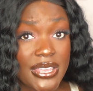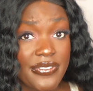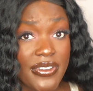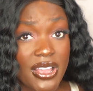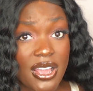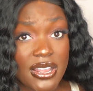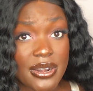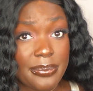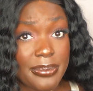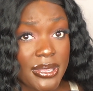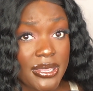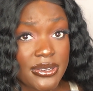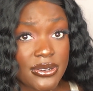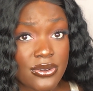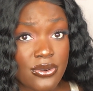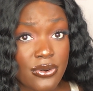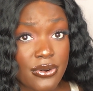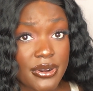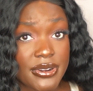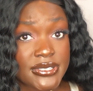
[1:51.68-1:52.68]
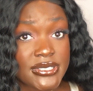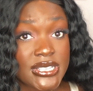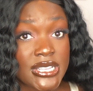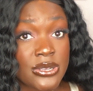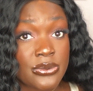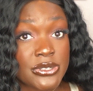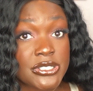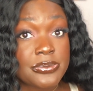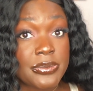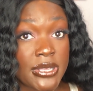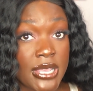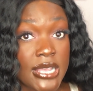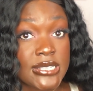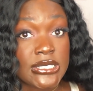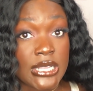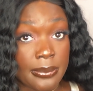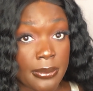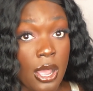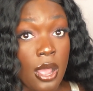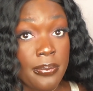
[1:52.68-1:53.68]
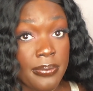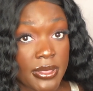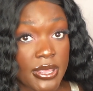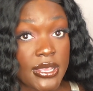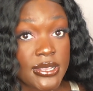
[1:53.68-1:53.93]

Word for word: if I got a B in a course, it was because I bombed the